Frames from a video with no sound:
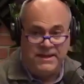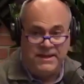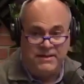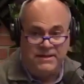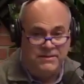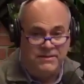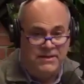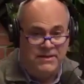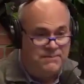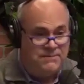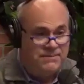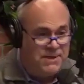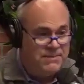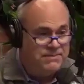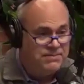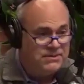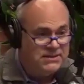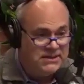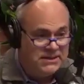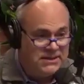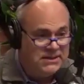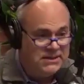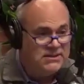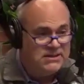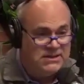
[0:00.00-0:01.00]
You know, people
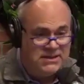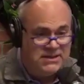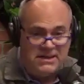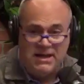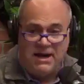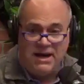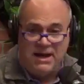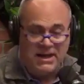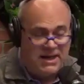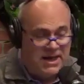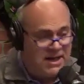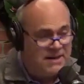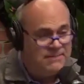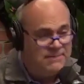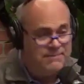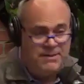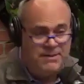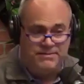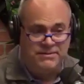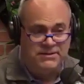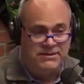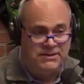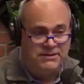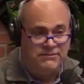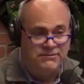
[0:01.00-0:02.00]
did a lot of
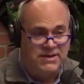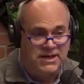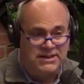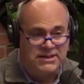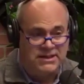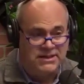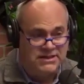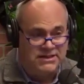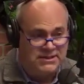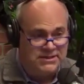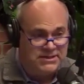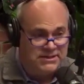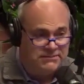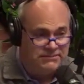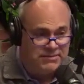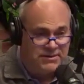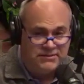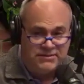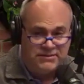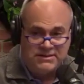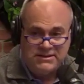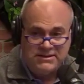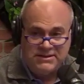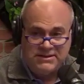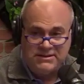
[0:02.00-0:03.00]
people did recognition
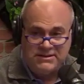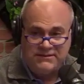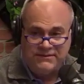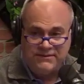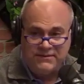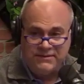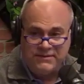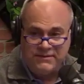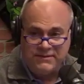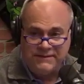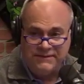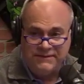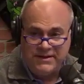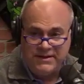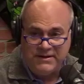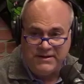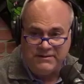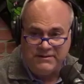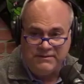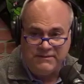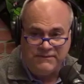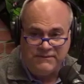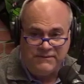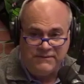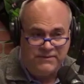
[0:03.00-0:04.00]
bonuses for you
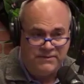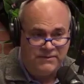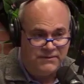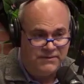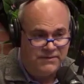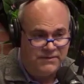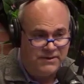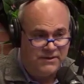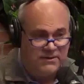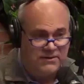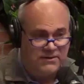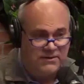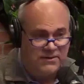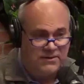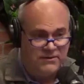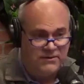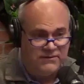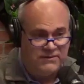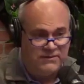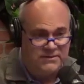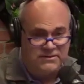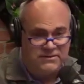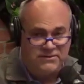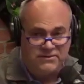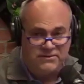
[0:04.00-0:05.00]
know for their
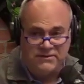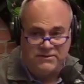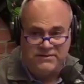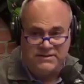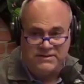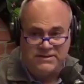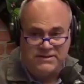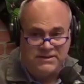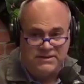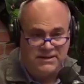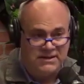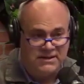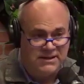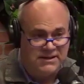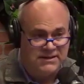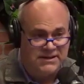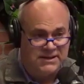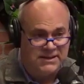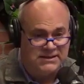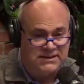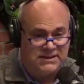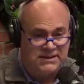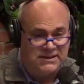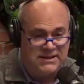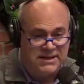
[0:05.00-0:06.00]
covid service and, and
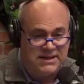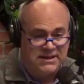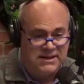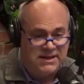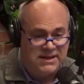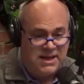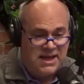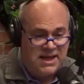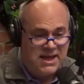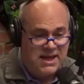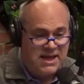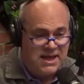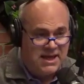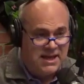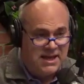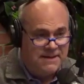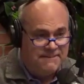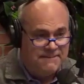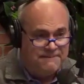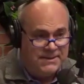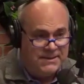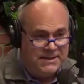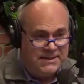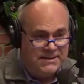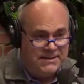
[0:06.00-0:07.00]
things like that
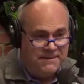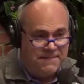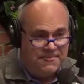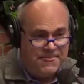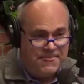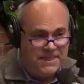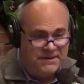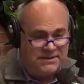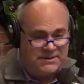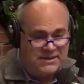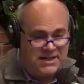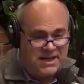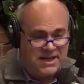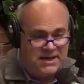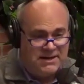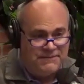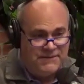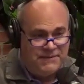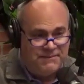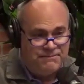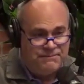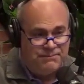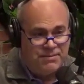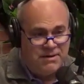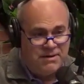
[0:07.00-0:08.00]
but there's kind of
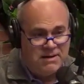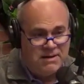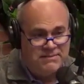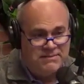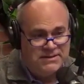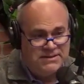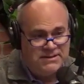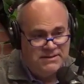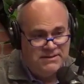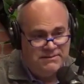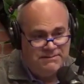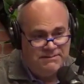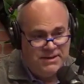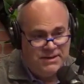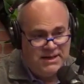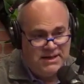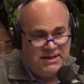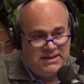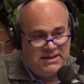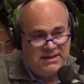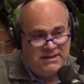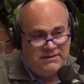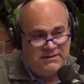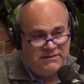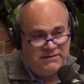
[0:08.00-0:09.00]
a promise to pay
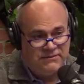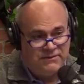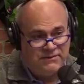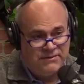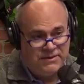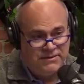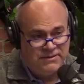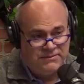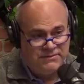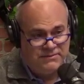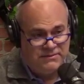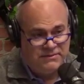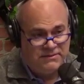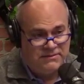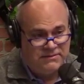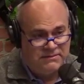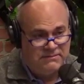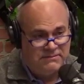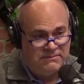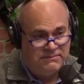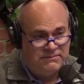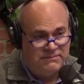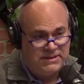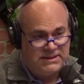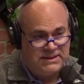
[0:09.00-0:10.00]
down the road
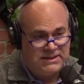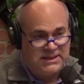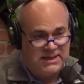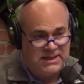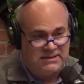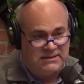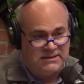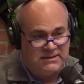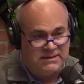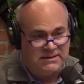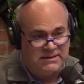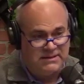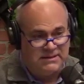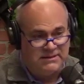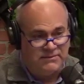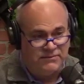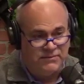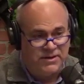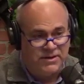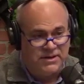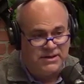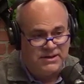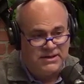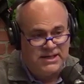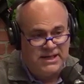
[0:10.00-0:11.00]
mentality like
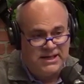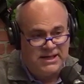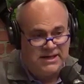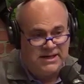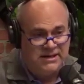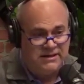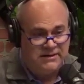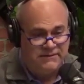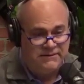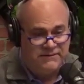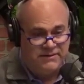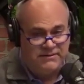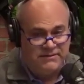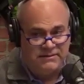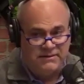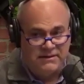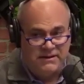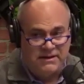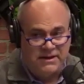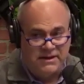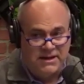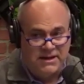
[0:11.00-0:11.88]
we're going to take care of you